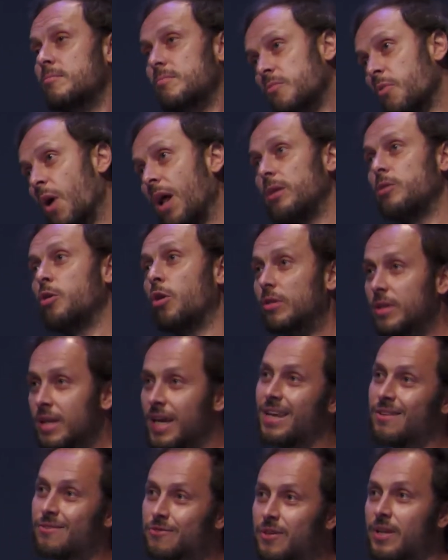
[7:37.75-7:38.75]
well, not
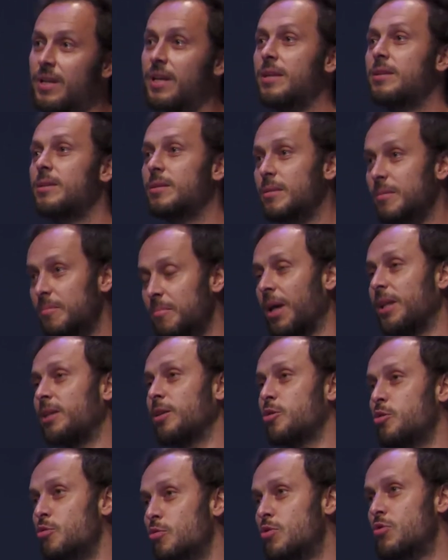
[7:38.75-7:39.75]
infinite, but a
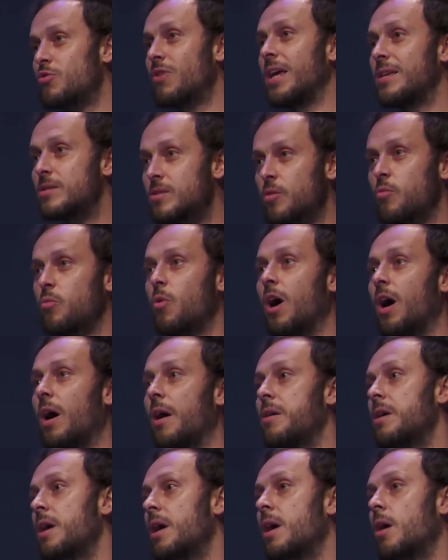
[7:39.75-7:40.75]
huge
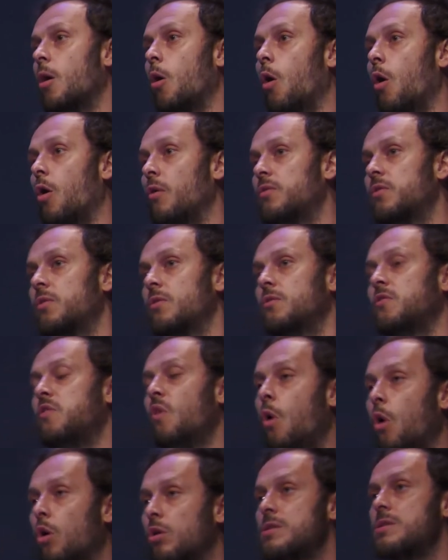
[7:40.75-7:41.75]
reservoir of
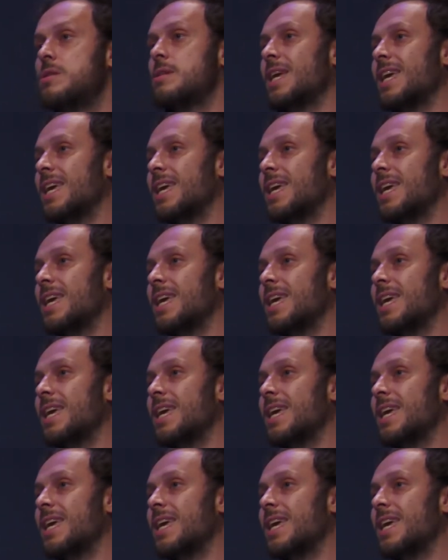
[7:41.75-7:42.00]
thoughts,